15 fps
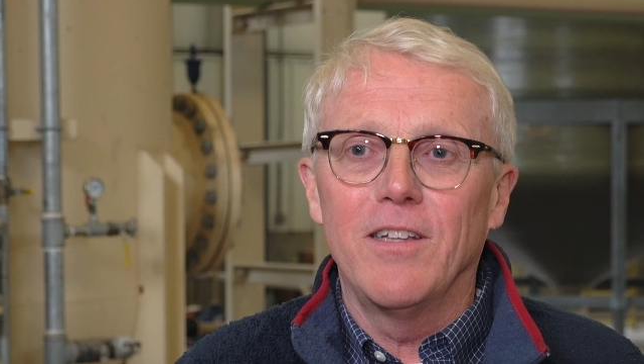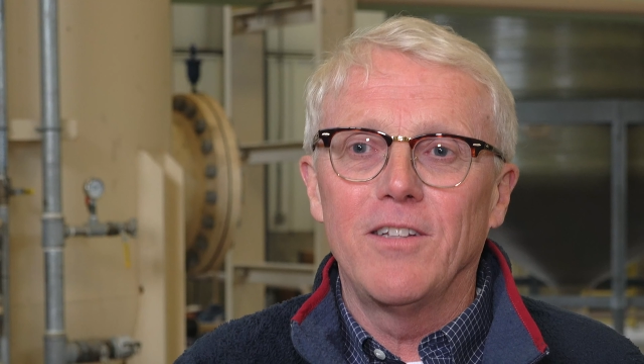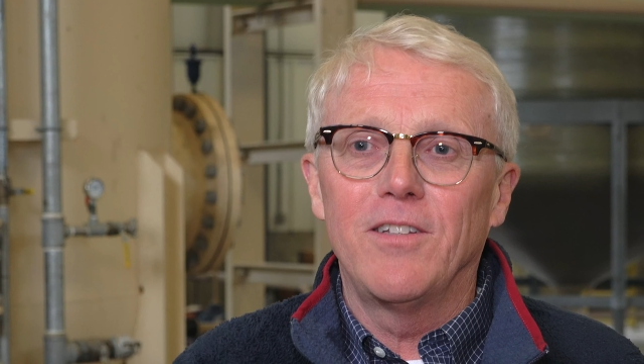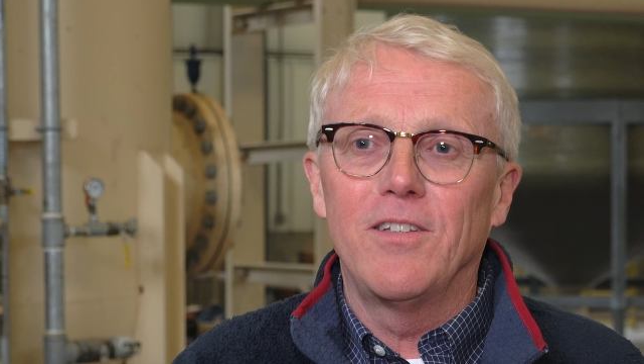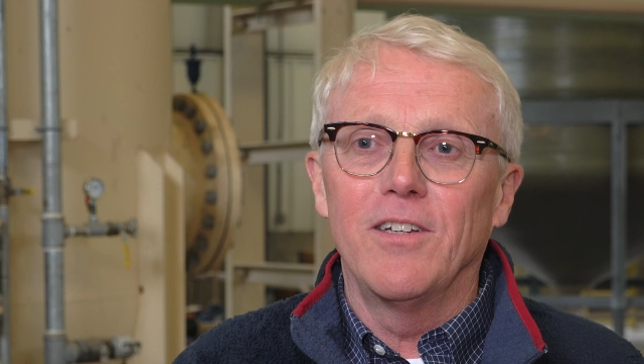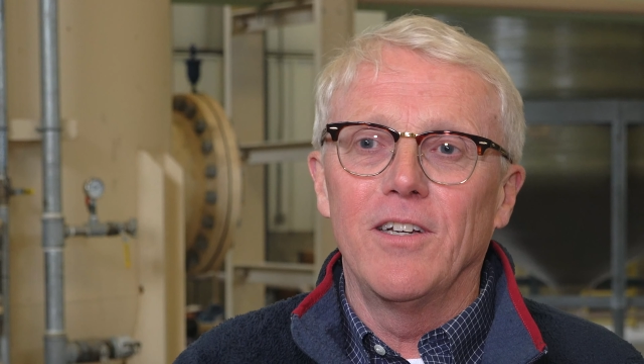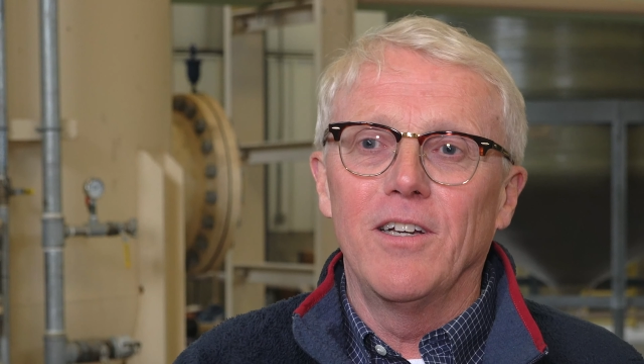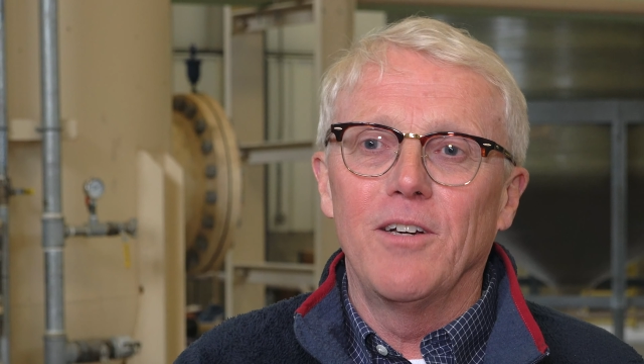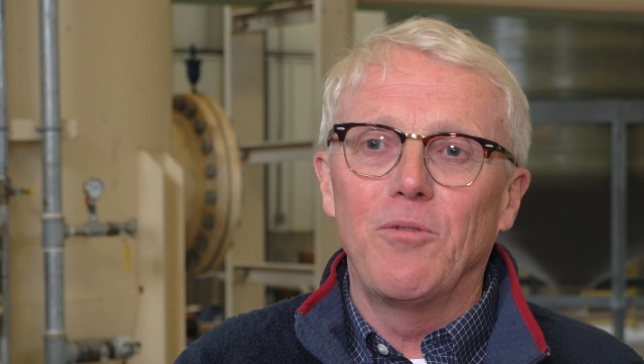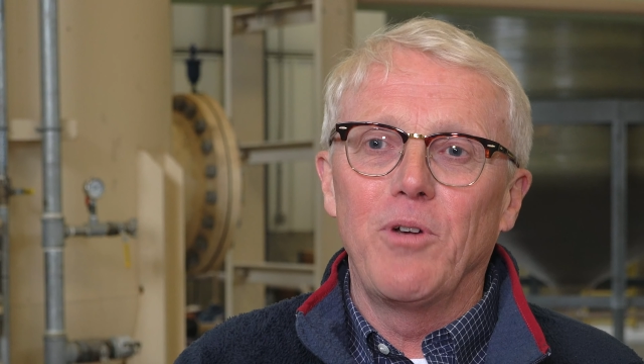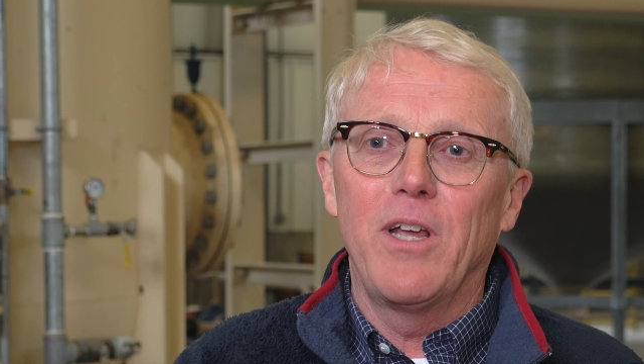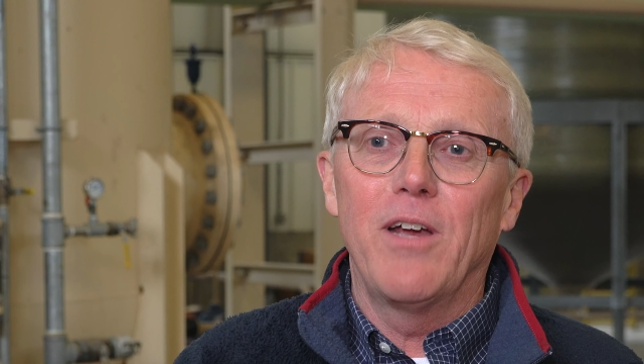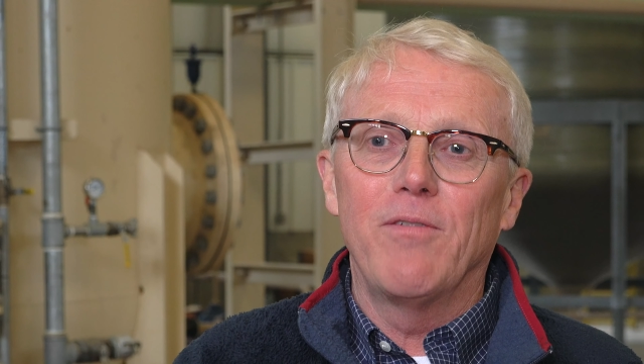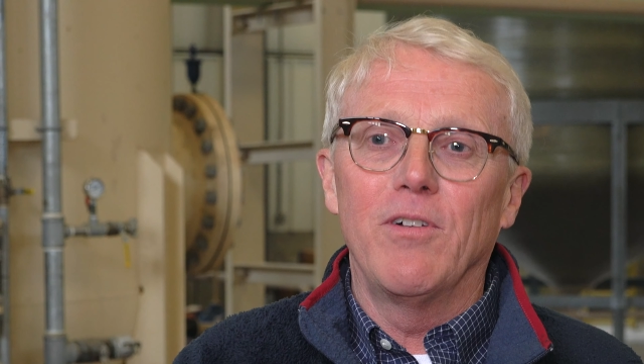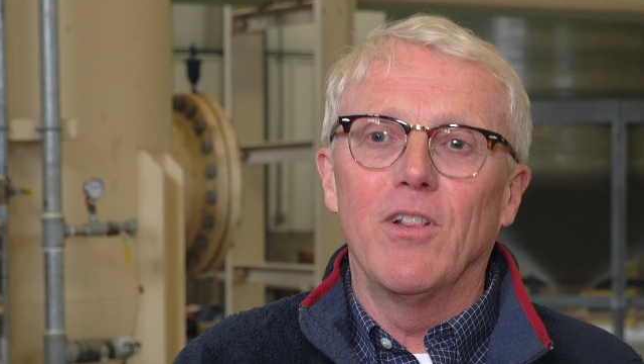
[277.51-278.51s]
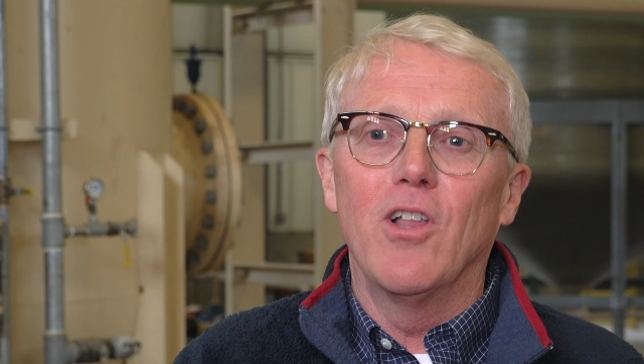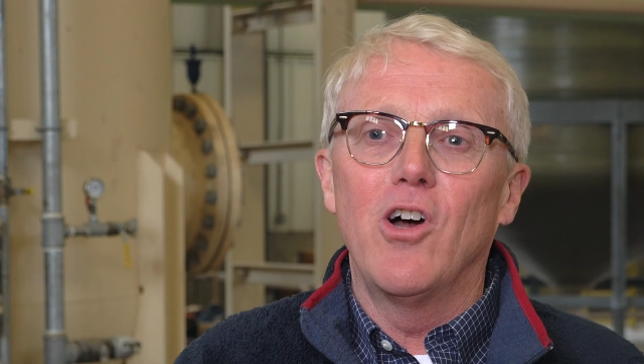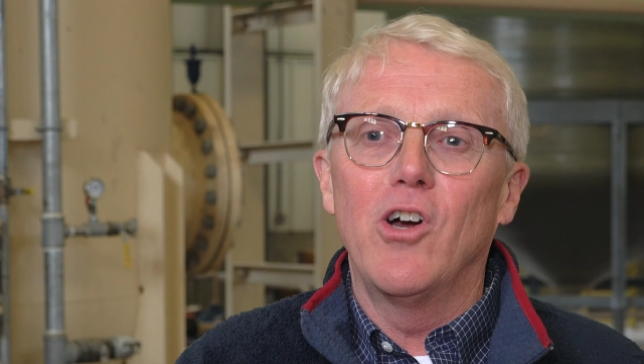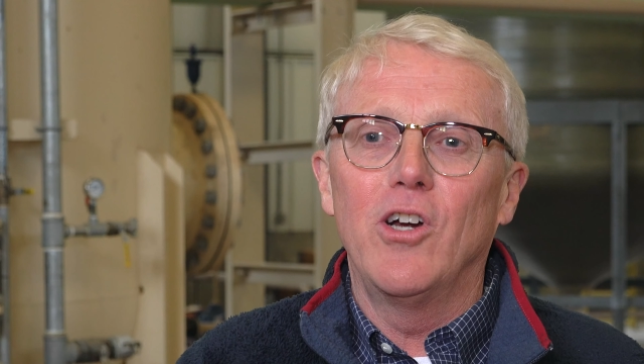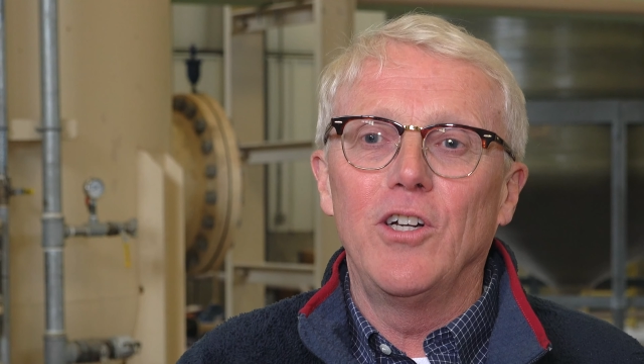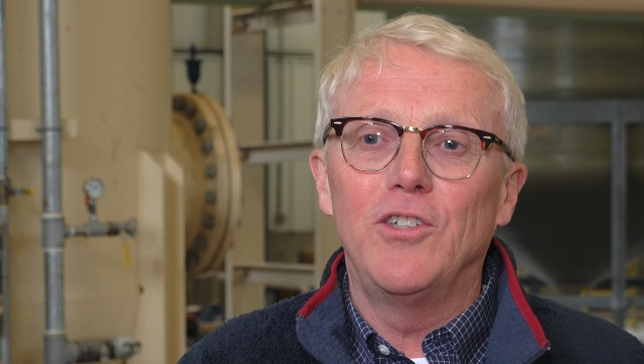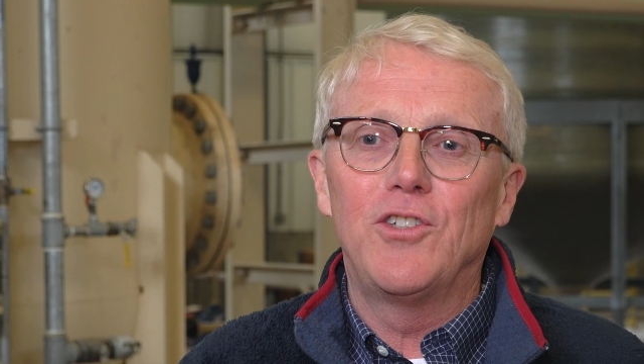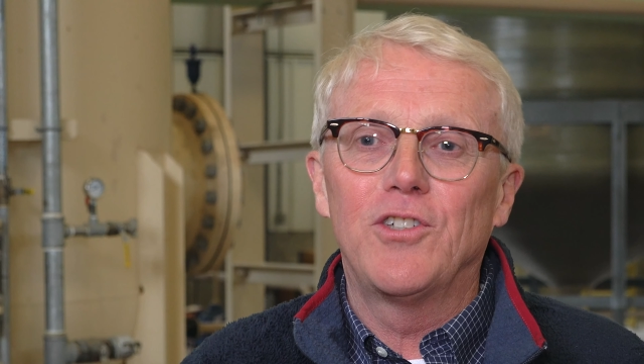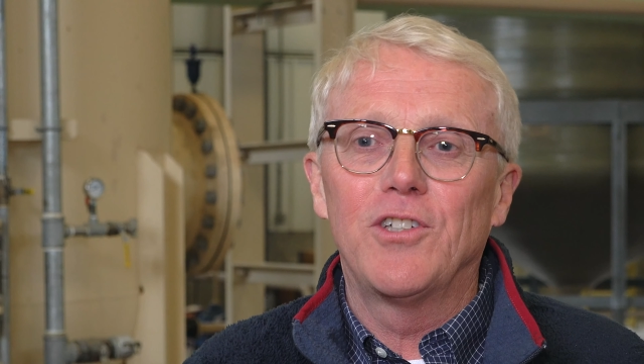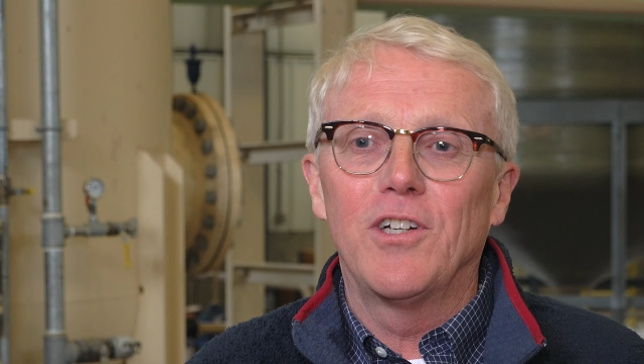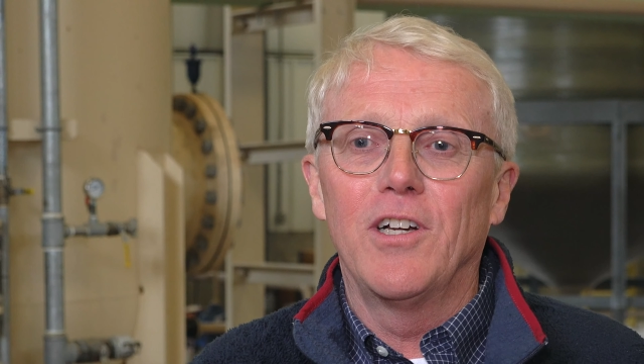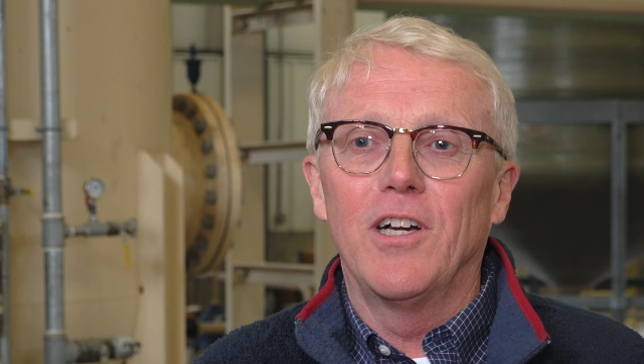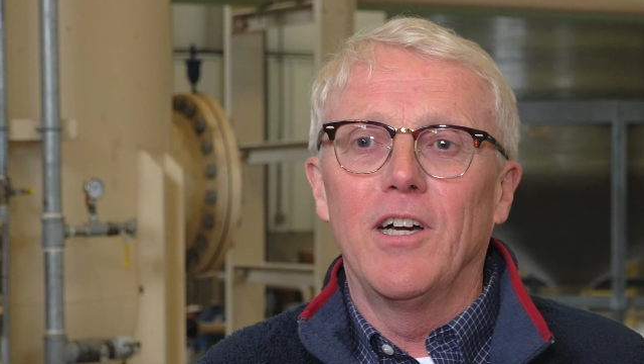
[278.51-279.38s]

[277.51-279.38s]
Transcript: that we have a large